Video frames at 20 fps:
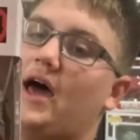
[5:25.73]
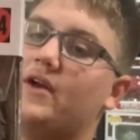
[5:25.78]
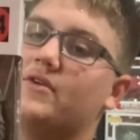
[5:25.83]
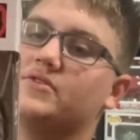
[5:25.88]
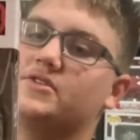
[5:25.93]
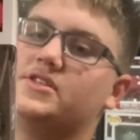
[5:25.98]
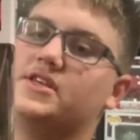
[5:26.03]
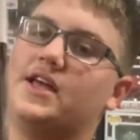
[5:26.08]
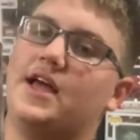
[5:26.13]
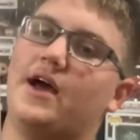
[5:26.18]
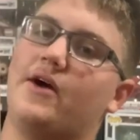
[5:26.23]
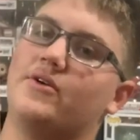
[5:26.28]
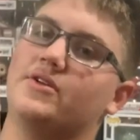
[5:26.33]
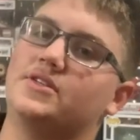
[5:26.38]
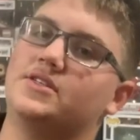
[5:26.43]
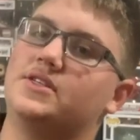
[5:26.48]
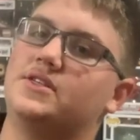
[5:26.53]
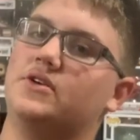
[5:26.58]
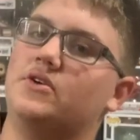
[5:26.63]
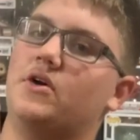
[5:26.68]
don't see how
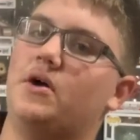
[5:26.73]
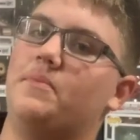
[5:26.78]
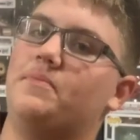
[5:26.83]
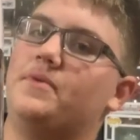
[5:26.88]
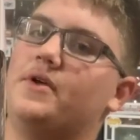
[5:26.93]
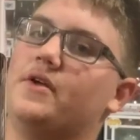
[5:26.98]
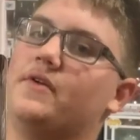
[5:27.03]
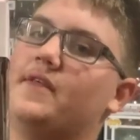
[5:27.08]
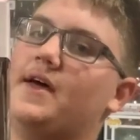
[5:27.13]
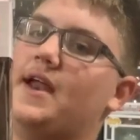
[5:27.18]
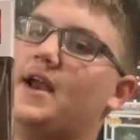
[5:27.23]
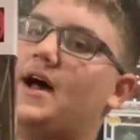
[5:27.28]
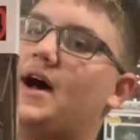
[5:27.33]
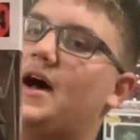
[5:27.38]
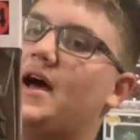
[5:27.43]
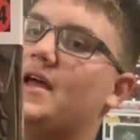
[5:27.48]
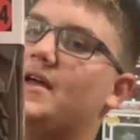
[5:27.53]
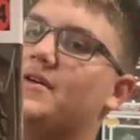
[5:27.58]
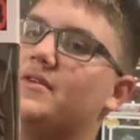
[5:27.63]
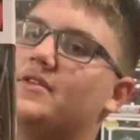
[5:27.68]
it's still up there that
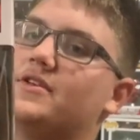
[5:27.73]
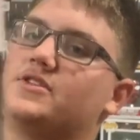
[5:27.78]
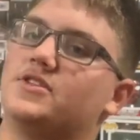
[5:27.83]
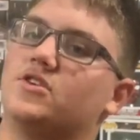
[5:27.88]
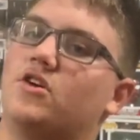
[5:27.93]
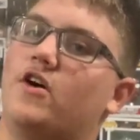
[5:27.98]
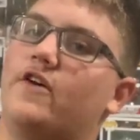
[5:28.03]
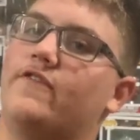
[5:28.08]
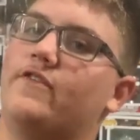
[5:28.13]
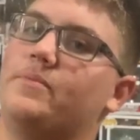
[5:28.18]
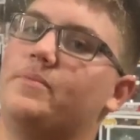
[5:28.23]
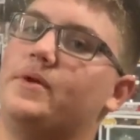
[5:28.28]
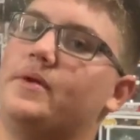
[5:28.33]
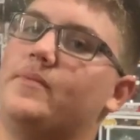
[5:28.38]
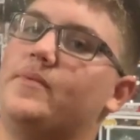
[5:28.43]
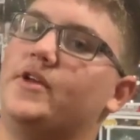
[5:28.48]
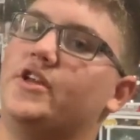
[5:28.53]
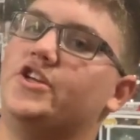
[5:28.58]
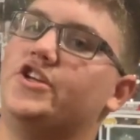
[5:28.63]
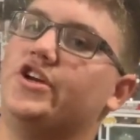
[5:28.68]
high. This is off of
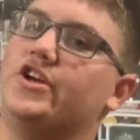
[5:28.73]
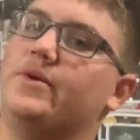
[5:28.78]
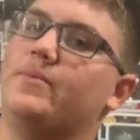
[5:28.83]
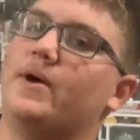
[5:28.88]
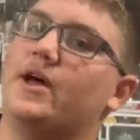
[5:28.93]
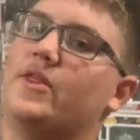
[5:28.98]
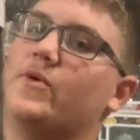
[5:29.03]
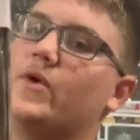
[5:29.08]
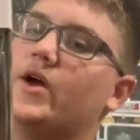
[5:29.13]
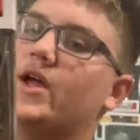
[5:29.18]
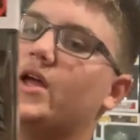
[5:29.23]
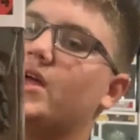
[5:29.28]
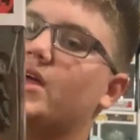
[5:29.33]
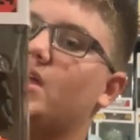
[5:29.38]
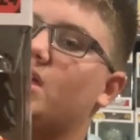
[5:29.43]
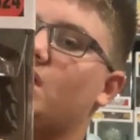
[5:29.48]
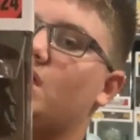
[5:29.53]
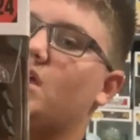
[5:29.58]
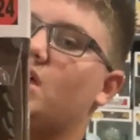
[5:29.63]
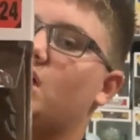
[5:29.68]
PPG, by the way.
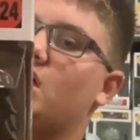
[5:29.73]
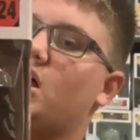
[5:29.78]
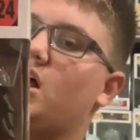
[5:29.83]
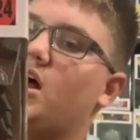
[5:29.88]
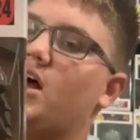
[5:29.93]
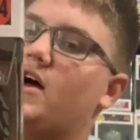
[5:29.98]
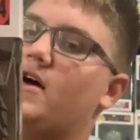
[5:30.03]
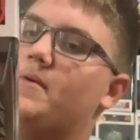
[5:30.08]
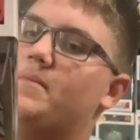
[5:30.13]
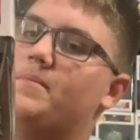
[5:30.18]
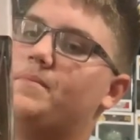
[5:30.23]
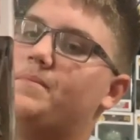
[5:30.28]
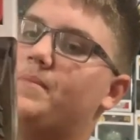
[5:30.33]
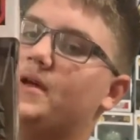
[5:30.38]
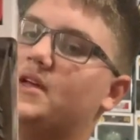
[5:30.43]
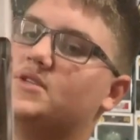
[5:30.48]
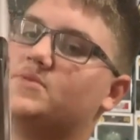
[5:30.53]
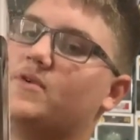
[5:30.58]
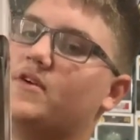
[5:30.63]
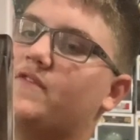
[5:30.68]
Uh,
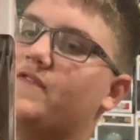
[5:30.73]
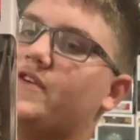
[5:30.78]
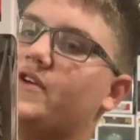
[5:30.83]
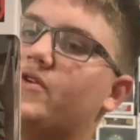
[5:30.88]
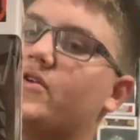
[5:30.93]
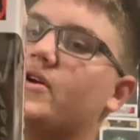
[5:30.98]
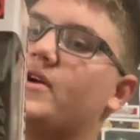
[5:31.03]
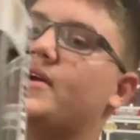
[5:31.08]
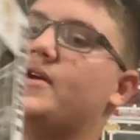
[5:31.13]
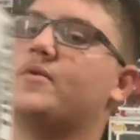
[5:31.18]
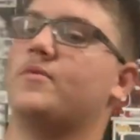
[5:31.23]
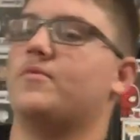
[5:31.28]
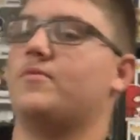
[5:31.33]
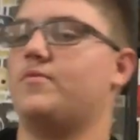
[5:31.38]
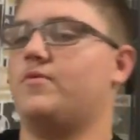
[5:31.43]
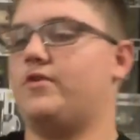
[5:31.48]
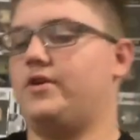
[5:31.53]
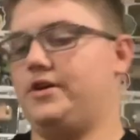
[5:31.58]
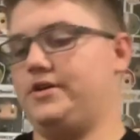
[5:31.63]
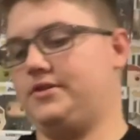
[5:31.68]
Baseball Fury
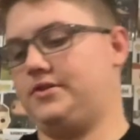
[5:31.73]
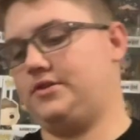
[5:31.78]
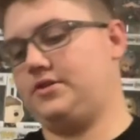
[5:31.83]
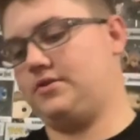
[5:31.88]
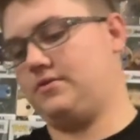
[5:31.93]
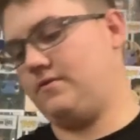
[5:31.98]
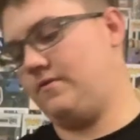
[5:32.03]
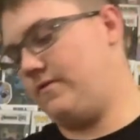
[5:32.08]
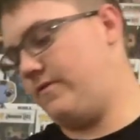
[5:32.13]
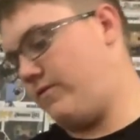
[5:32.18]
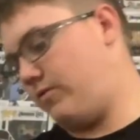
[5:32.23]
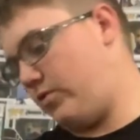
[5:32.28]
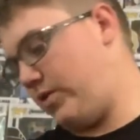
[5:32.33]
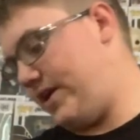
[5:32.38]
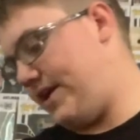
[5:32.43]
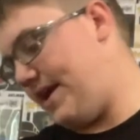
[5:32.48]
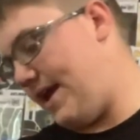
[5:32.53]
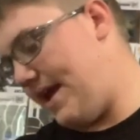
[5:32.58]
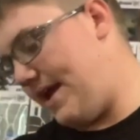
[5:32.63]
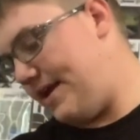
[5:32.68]
was
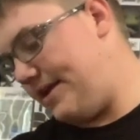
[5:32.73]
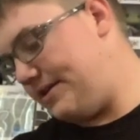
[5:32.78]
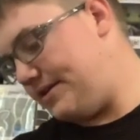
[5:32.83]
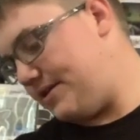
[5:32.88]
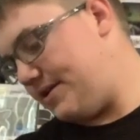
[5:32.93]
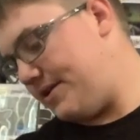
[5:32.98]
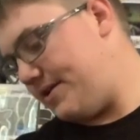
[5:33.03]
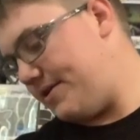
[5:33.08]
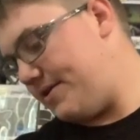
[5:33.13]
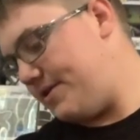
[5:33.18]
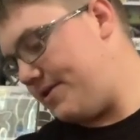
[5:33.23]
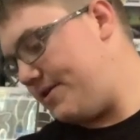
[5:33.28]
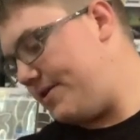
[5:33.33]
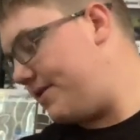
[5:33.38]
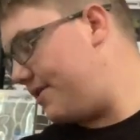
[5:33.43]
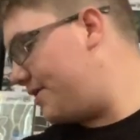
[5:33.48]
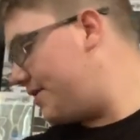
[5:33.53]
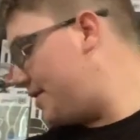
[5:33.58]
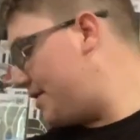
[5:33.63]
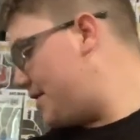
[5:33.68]
48.
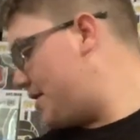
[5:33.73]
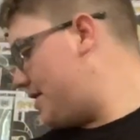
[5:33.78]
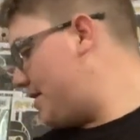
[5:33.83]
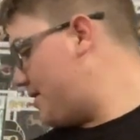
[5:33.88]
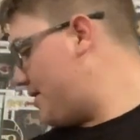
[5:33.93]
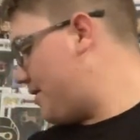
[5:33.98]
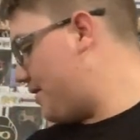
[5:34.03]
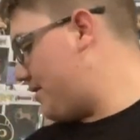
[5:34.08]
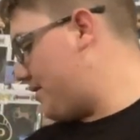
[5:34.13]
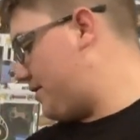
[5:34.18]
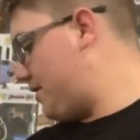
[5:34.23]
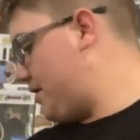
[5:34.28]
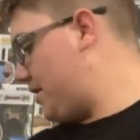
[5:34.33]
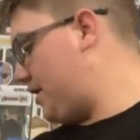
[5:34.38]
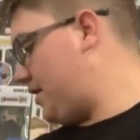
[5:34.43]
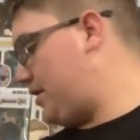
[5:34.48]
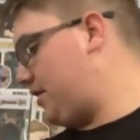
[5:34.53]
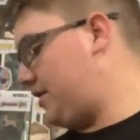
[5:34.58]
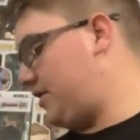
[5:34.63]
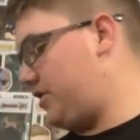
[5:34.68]

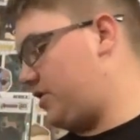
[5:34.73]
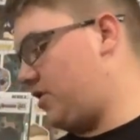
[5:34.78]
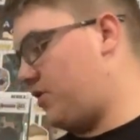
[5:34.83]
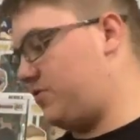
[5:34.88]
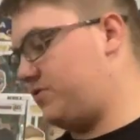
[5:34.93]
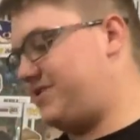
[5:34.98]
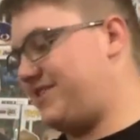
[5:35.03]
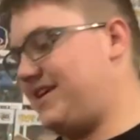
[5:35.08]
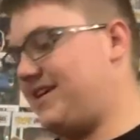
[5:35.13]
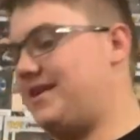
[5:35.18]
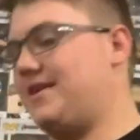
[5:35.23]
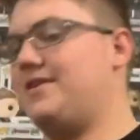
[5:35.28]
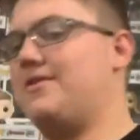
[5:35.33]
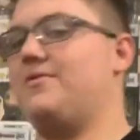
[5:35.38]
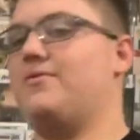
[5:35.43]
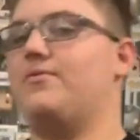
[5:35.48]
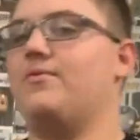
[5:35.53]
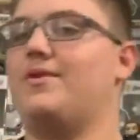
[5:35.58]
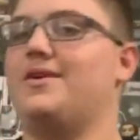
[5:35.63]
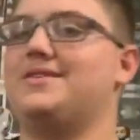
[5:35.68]
Then
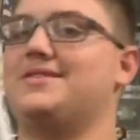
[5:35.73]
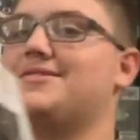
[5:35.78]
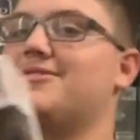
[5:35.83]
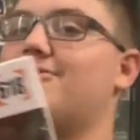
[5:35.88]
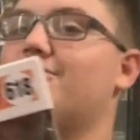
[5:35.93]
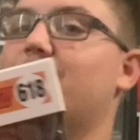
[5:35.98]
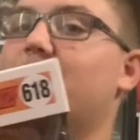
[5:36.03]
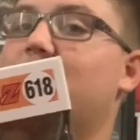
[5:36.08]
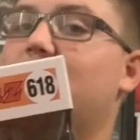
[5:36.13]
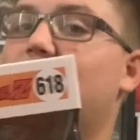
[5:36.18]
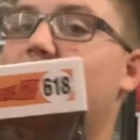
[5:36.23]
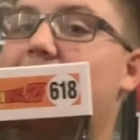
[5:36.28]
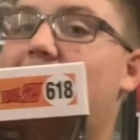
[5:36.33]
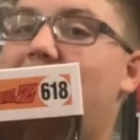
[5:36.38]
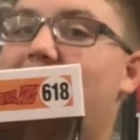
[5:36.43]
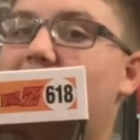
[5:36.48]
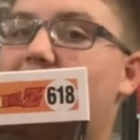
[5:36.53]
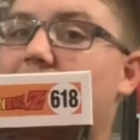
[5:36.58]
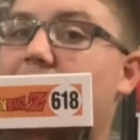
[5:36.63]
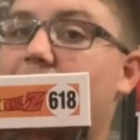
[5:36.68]
Goten was only
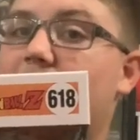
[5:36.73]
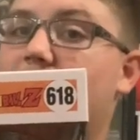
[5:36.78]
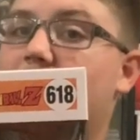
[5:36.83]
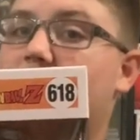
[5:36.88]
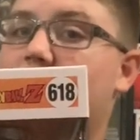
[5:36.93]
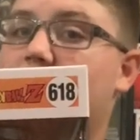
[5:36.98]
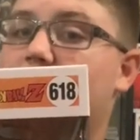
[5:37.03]
9.